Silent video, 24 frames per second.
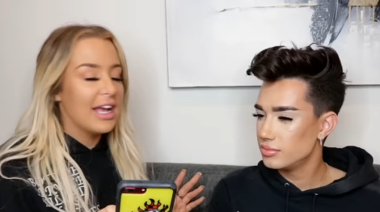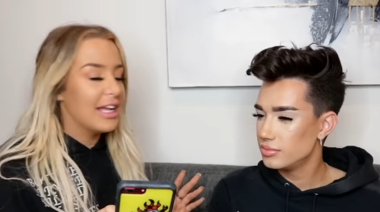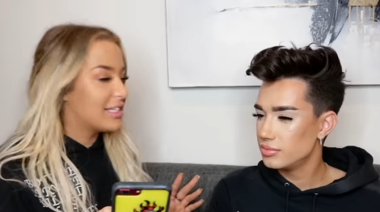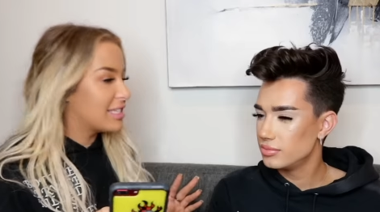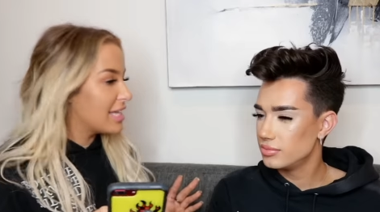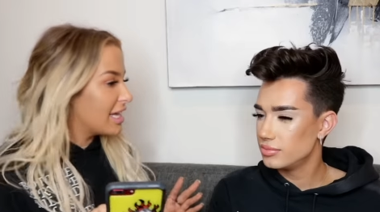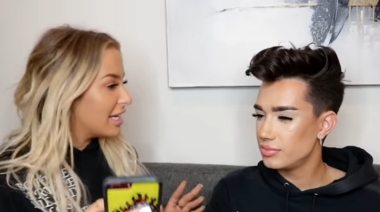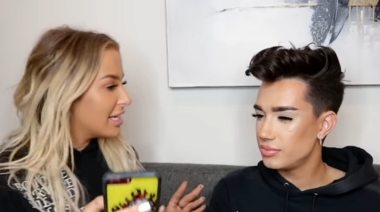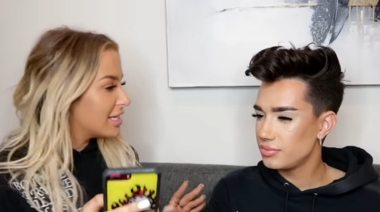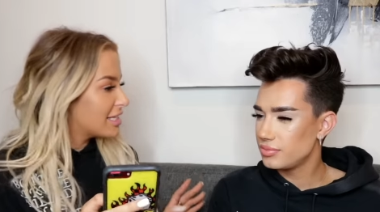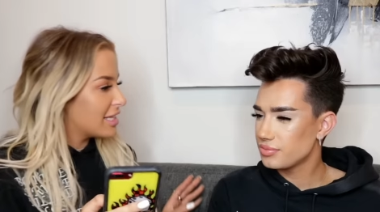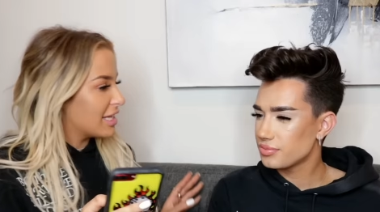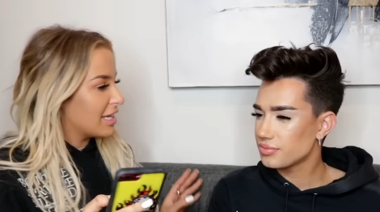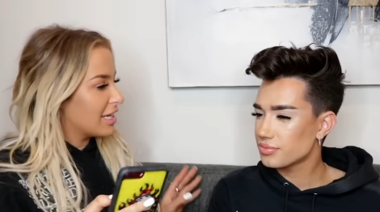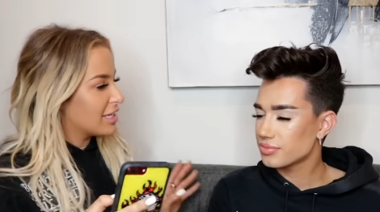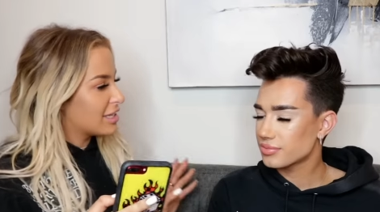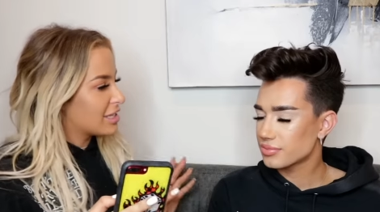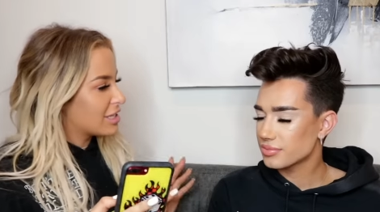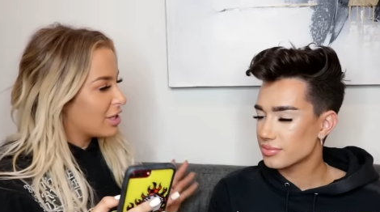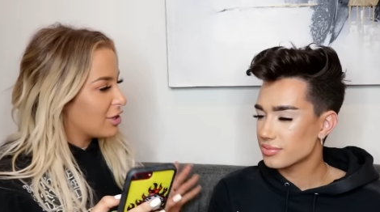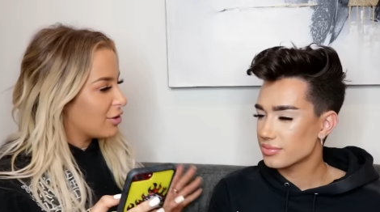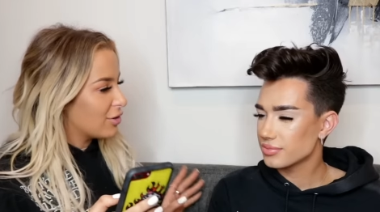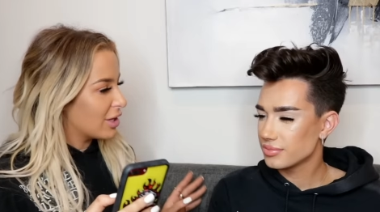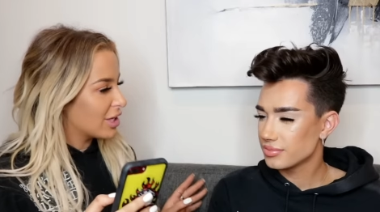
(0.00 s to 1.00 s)
Speaker 1: it's innocent, it's
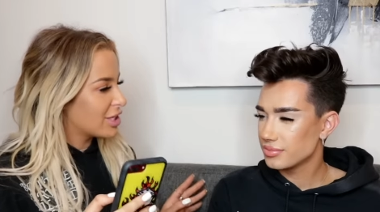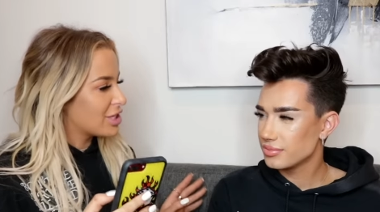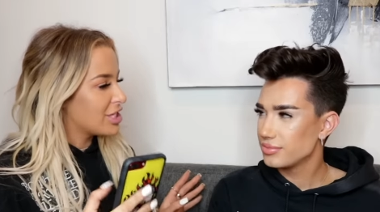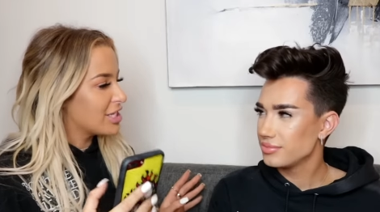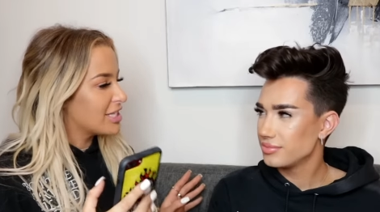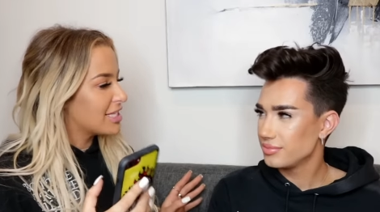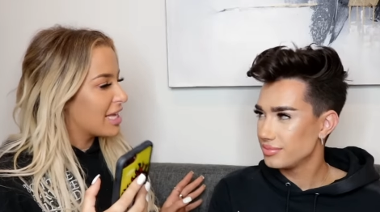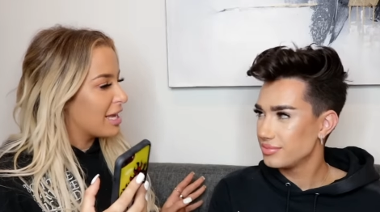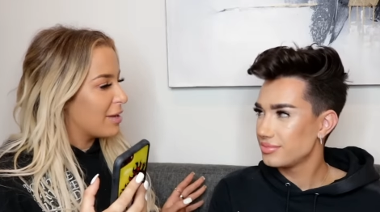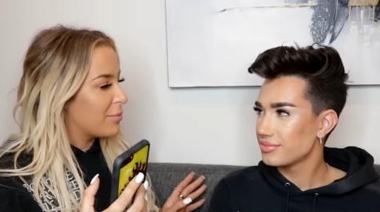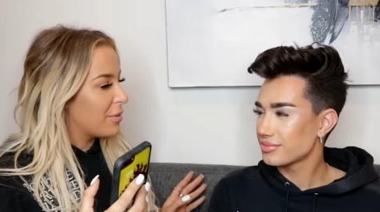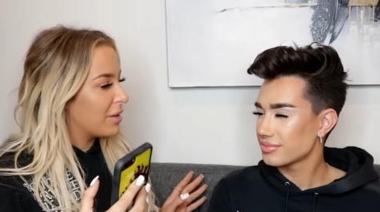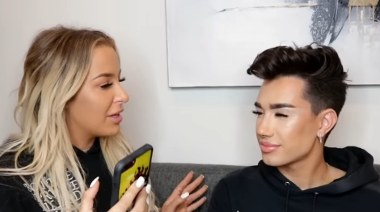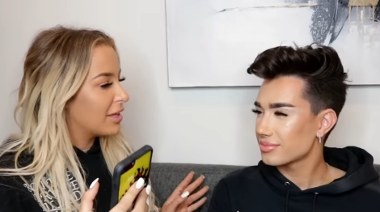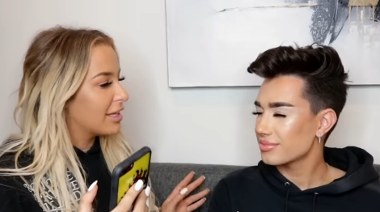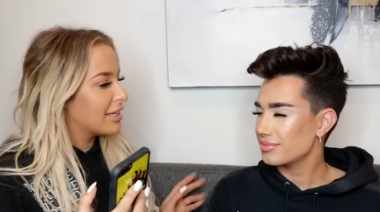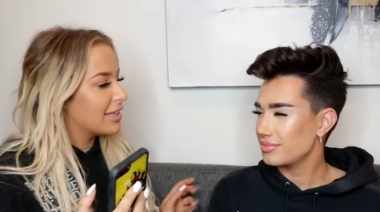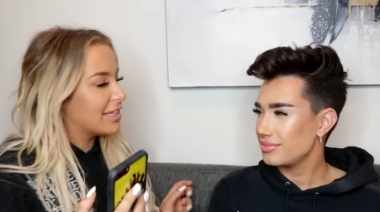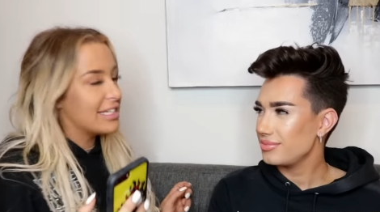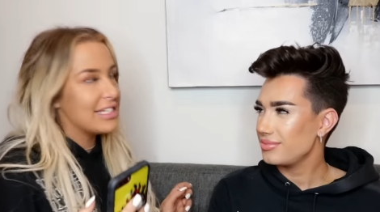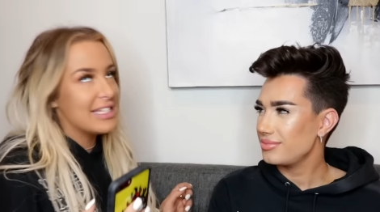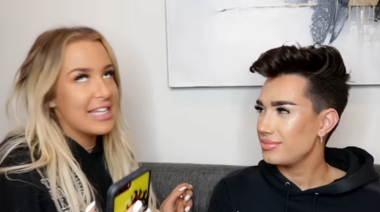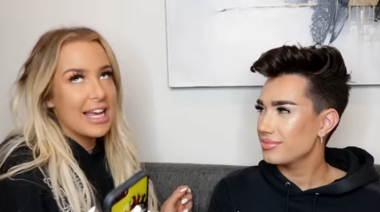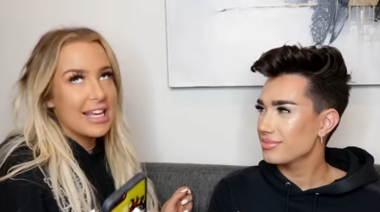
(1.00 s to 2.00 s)
cute. Like she's keeping like
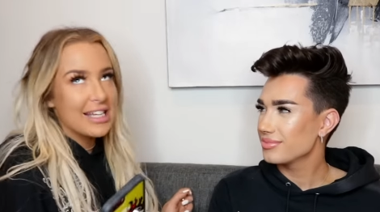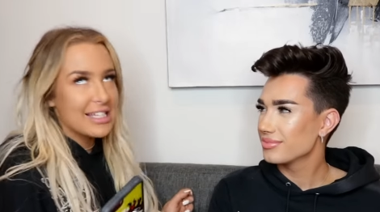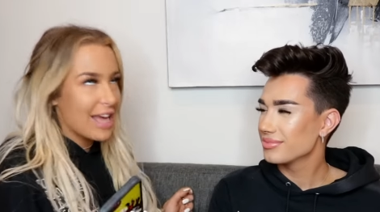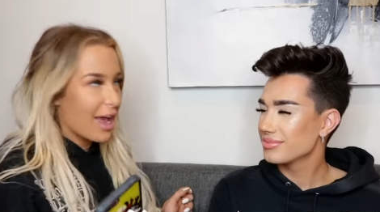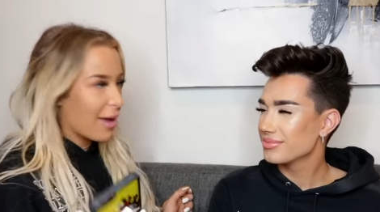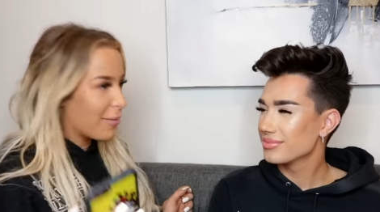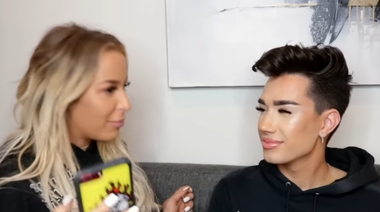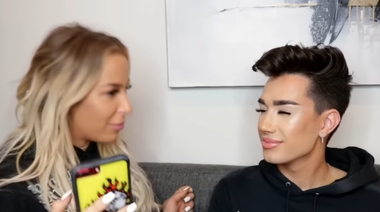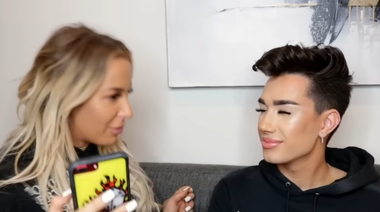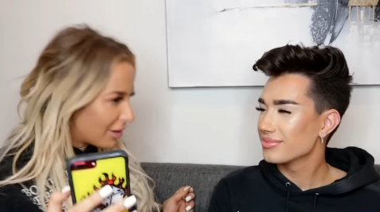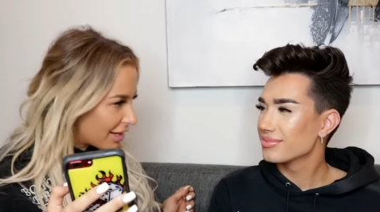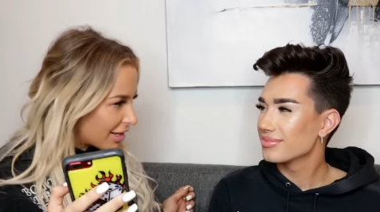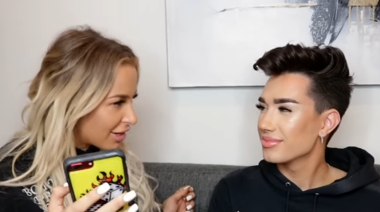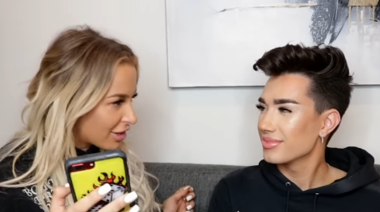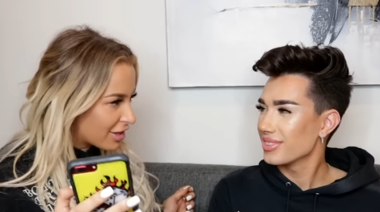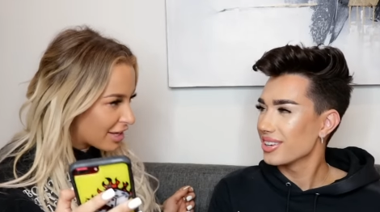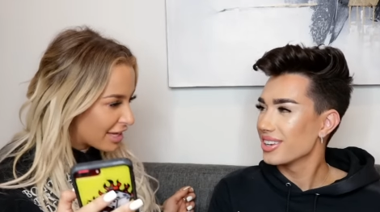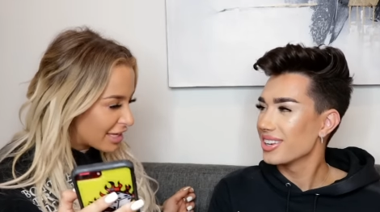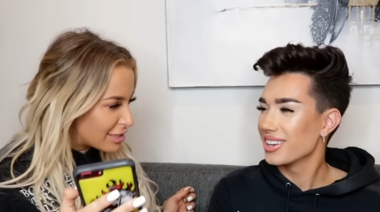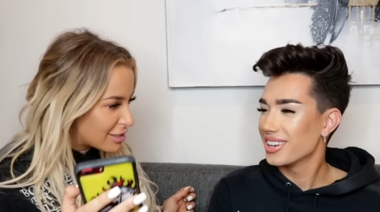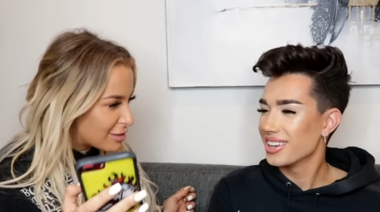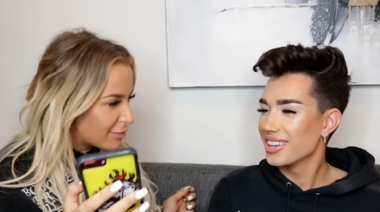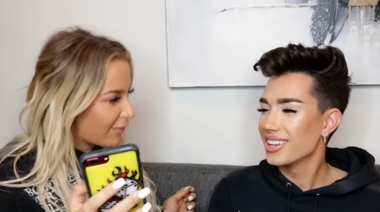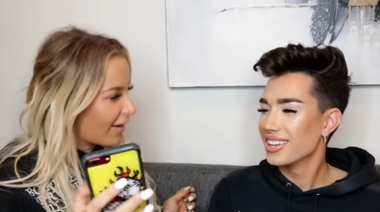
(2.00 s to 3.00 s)
the daytime bring your
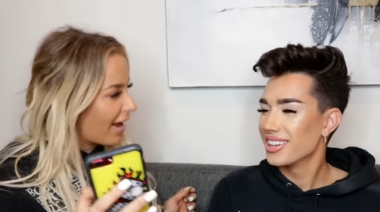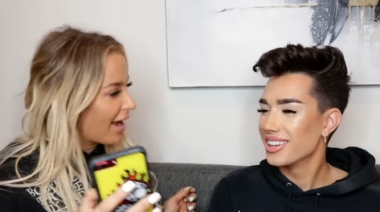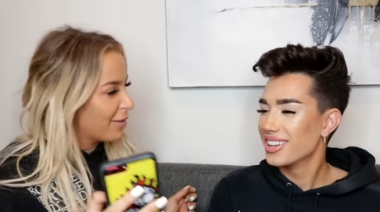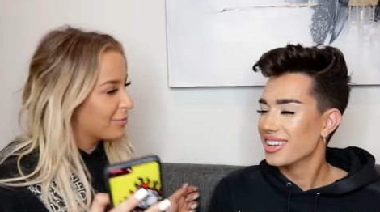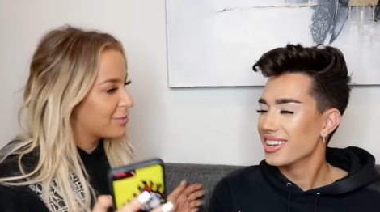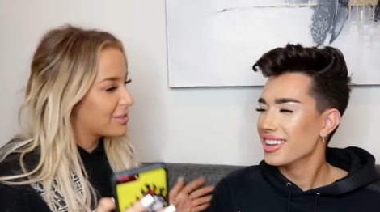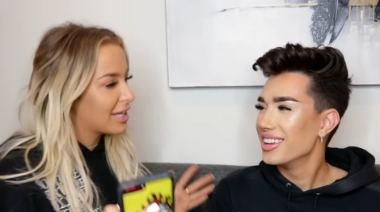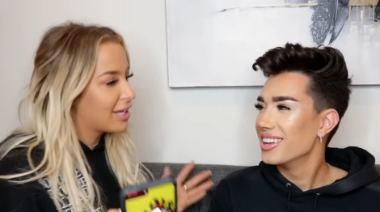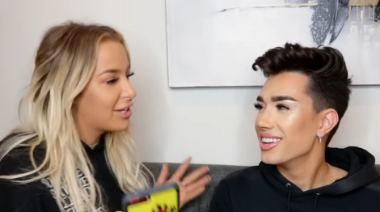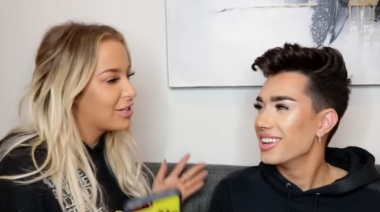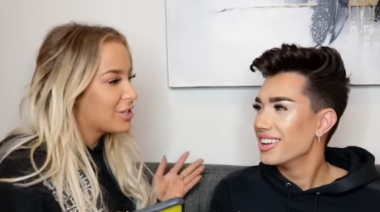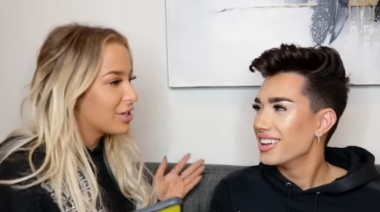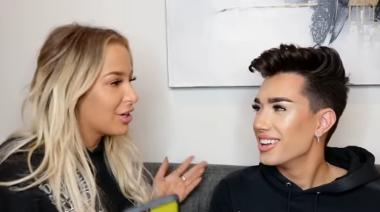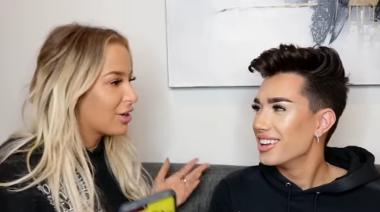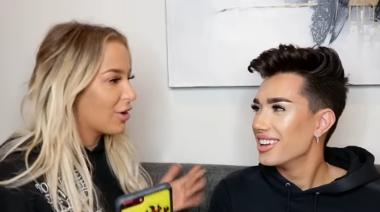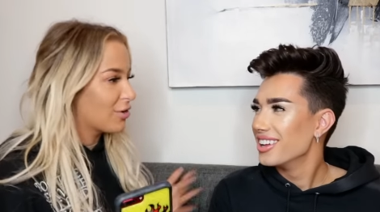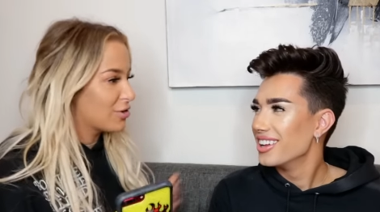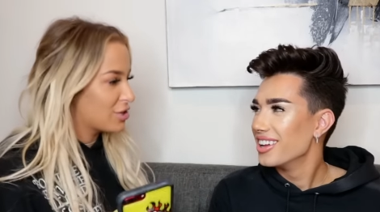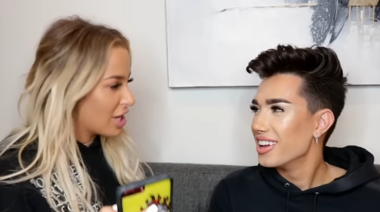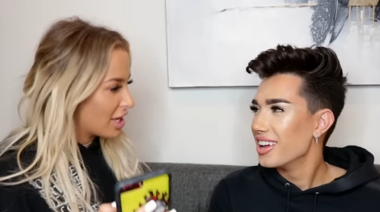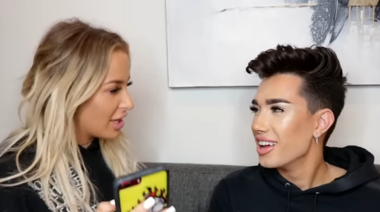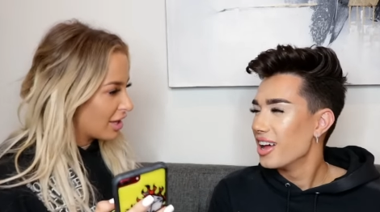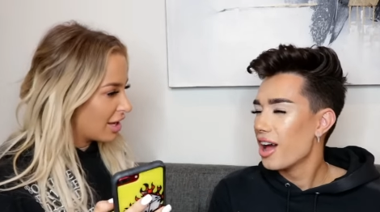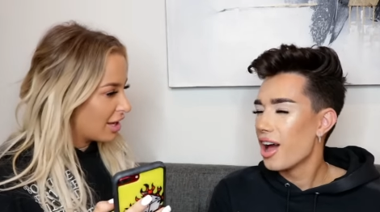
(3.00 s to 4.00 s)
kids vibes like to
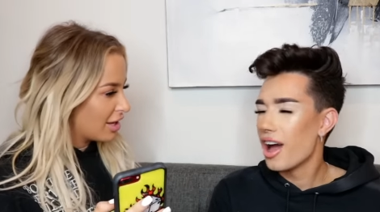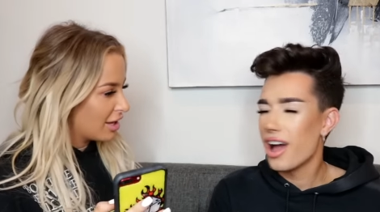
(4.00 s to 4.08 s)
Coachella.